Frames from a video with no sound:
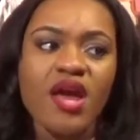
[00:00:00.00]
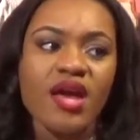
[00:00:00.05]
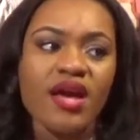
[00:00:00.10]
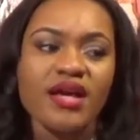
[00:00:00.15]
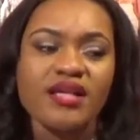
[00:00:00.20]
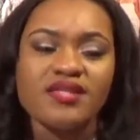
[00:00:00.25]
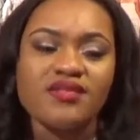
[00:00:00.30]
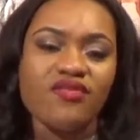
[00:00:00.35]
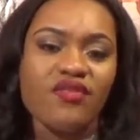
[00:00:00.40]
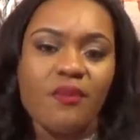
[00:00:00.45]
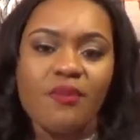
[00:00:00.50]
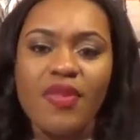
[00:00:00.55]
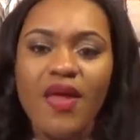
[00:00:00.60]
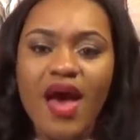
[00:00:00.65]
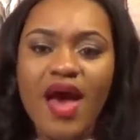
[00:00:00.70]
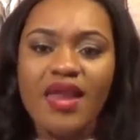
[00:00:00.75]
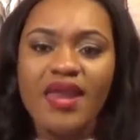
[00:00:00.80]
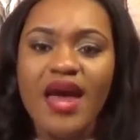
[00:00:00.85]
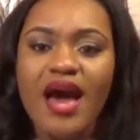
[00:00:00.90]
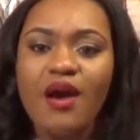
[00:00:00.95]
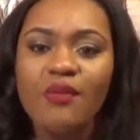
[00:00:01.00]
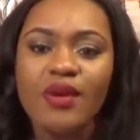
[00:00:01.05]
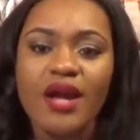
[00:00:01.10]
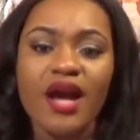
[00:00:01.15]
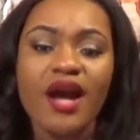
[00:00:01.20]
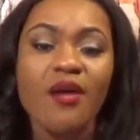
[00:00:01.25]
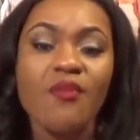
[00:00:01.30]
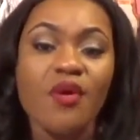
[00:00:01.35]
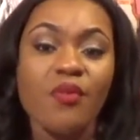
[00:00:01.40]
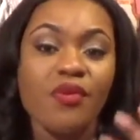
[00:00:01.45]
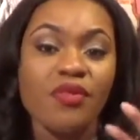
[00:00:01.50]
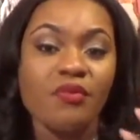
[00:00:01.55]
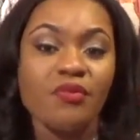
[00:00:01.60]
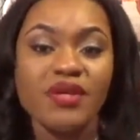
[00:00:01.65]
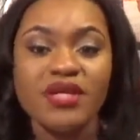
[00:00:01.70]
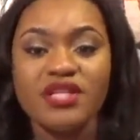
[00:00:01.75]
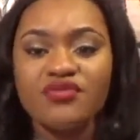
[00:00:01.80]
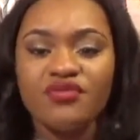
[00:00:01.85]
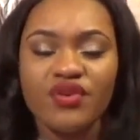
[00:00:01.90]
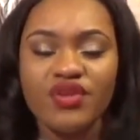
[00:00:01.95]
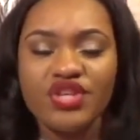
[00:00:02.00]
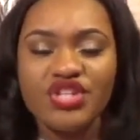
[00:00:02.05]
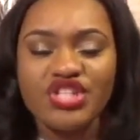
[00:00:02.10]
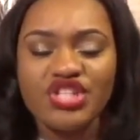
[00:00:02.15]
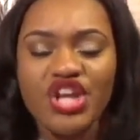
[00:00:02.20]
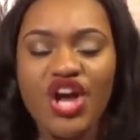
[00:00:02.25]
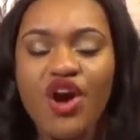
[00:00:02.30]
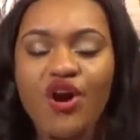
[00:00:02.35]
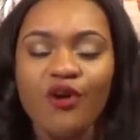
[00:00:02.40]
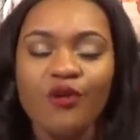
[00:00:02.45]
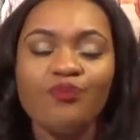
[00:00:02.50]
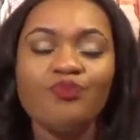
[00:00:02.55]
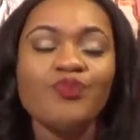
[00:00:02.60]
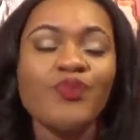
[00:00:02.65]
because if I'm not, how would I come up with beats for this show?